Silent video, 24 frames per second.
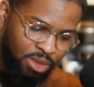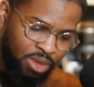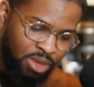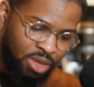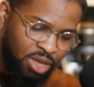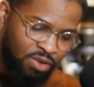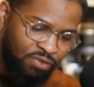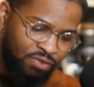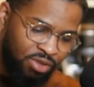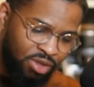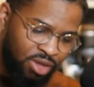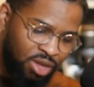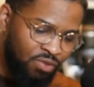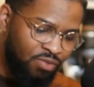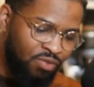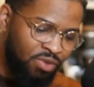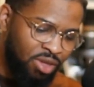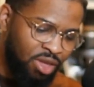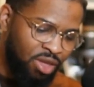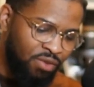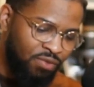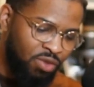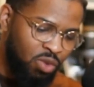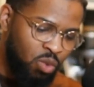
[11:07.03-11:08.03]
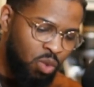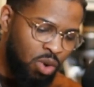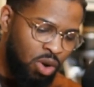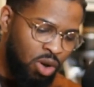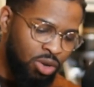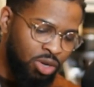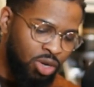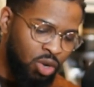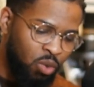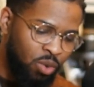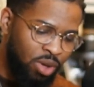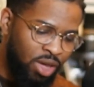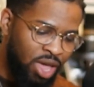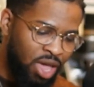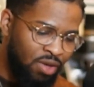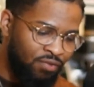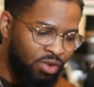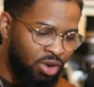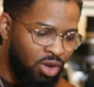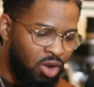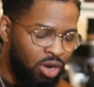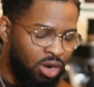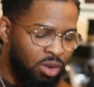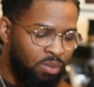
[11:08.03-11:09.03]
If you all don't have
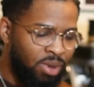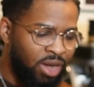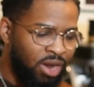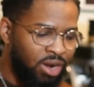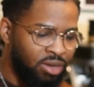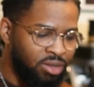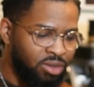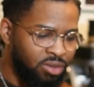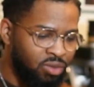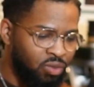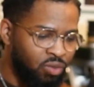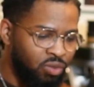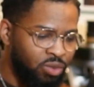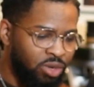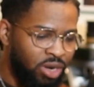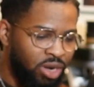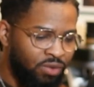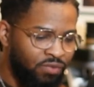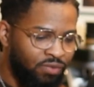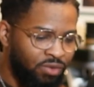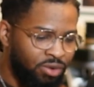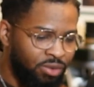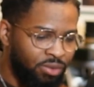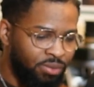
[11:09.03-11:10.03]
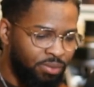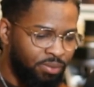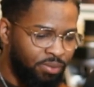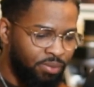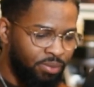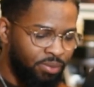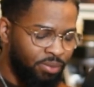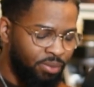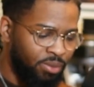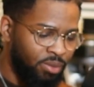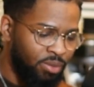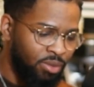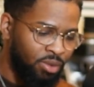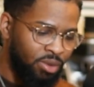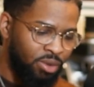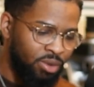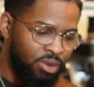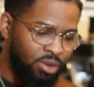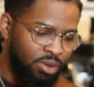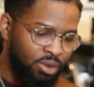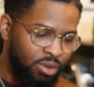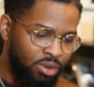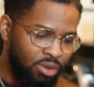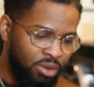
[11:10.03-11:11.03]
an automatic screwdriver,
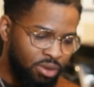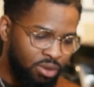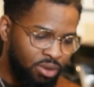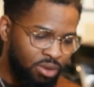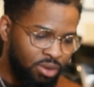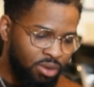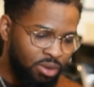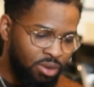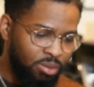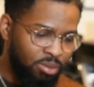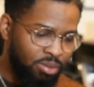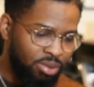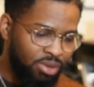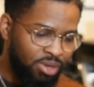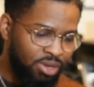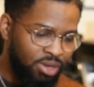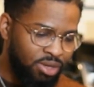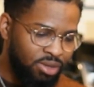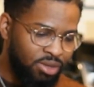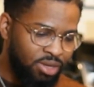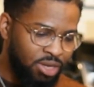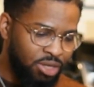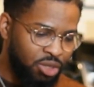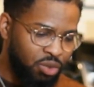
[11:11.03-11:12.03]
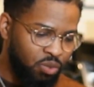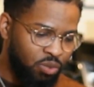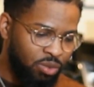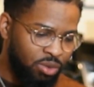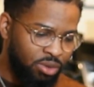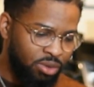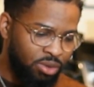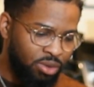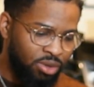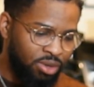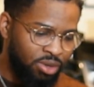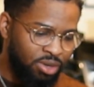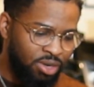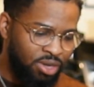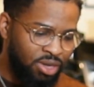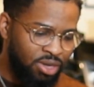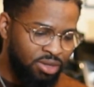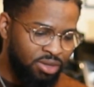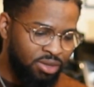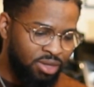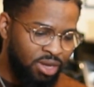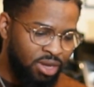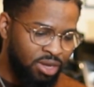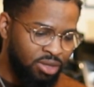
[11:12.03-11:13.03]
please get you one.
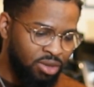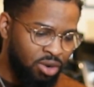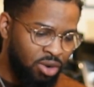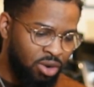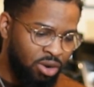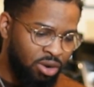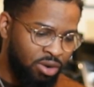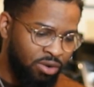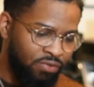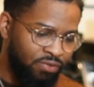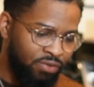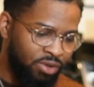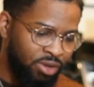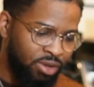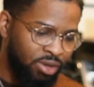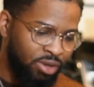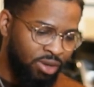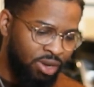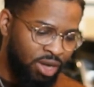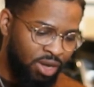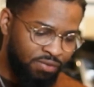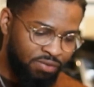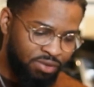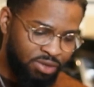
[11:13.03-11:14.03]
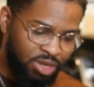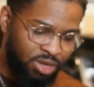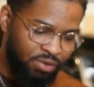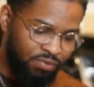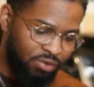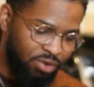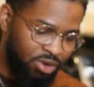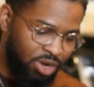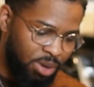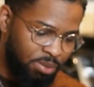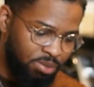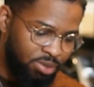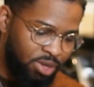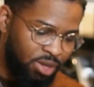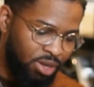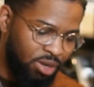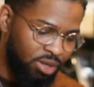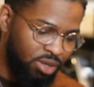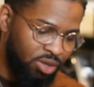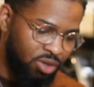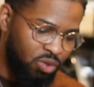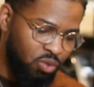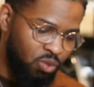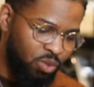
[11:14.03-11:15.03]
These things are a fucking lifesaver. I'm
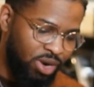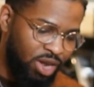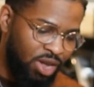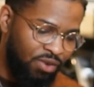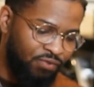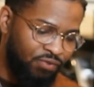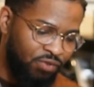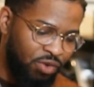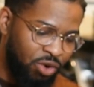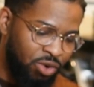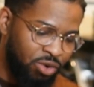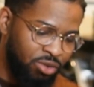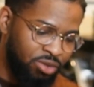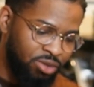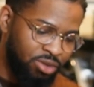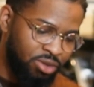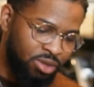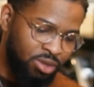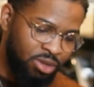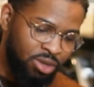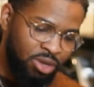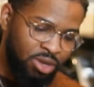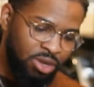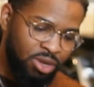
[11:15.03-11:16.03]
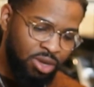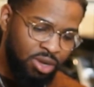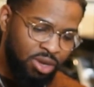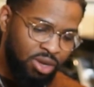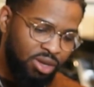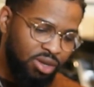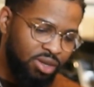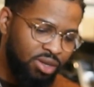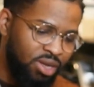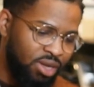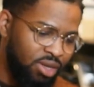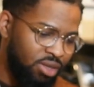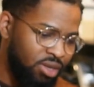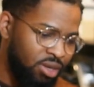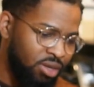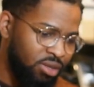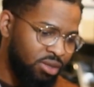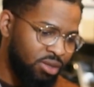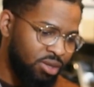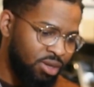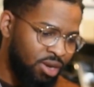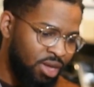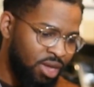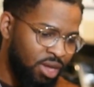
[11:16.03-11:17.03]
telling you, when I first did
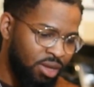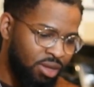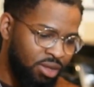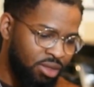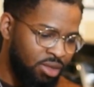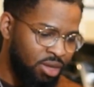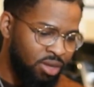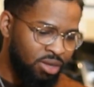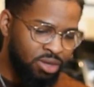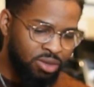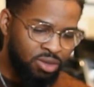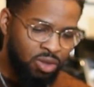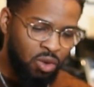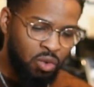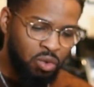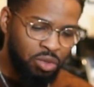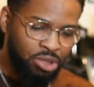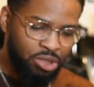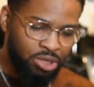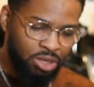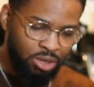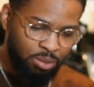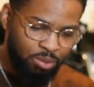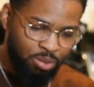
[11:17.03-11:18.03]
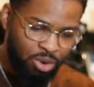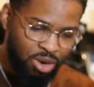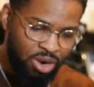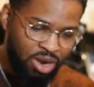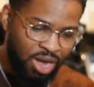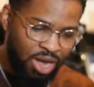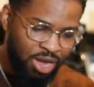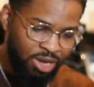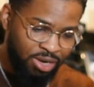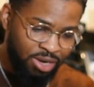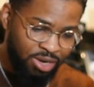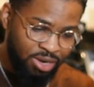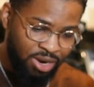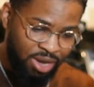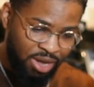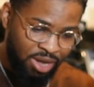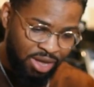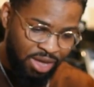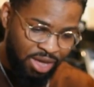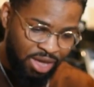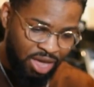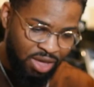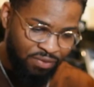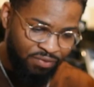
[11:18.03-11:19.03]
this, like take this whole shell apart, I did not
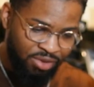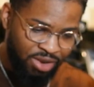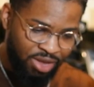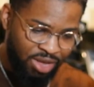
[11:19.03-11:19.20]
have it.